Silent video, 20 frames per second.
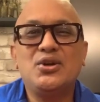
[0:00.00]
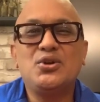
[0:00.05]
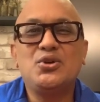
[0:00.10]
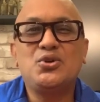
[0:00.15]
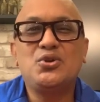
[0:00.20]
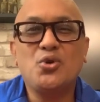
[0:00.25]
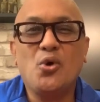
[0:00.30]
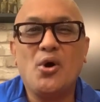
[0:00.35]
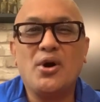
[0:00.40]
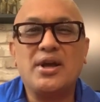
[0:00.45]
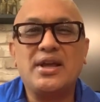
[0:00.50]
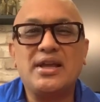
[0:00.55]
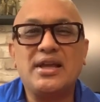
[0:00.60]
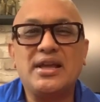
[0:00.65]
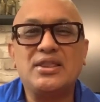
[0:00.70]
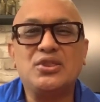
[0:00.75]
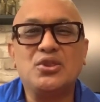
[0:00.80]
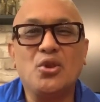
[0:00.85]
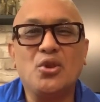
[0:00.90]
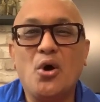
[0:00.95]
talking
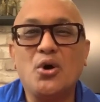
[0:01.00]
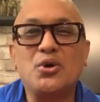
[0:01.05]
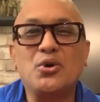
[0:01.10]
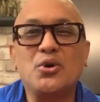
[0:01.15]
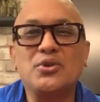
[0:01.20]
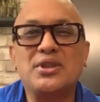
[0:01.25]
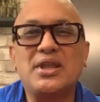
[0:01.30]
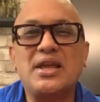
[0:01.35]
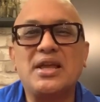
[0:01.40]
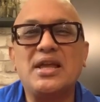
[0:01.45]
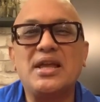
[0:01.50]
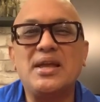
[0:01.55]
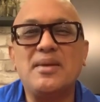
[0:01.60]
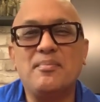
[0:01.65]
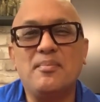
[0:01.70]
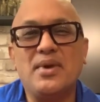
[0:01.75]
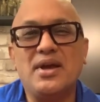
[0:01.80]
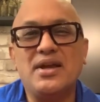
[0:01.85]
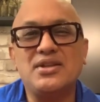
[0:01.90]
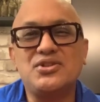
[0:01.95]
and not on the
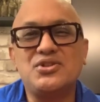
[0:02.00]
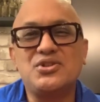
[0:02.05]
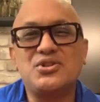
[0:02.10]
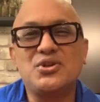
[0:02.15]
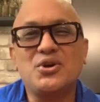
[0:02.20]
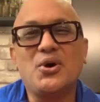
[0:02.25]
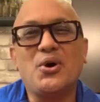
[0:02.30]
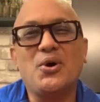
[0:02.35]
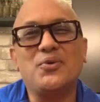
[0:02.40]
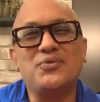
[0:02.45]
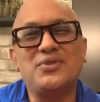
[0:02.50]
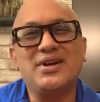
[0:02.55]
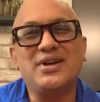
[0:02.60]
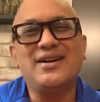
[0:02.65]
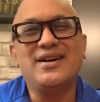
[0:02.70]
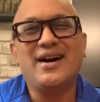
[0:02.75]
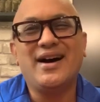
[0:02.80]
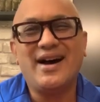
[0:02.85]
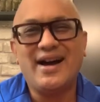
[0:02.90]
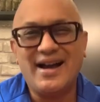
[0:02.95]
image of
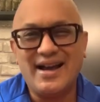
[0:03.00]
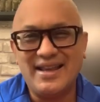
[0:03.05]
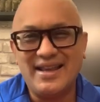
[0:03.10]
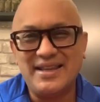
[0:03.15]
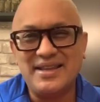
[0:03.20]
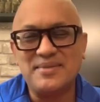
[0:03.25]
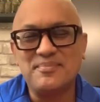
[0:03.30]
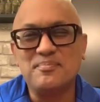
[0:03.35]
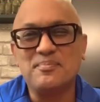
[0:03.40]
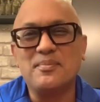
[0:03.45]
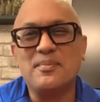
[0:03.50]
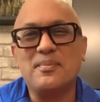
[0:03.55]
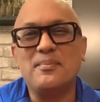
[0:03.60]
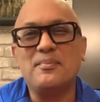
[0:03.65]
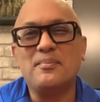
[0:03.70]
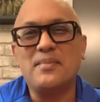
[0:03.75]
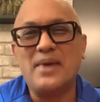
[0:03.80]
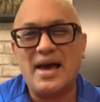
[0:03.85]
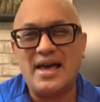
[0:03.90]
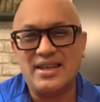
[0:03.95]
the hiring
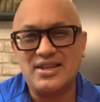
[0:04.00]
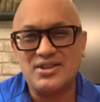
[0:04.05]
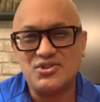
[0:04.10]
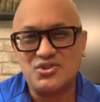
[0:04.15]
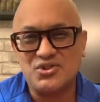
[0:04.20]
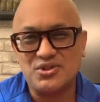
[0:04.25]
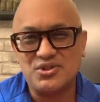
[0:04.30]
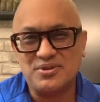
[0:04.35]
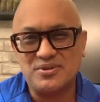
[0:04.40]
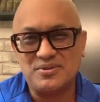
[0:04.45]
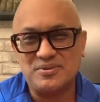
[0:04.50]
manager.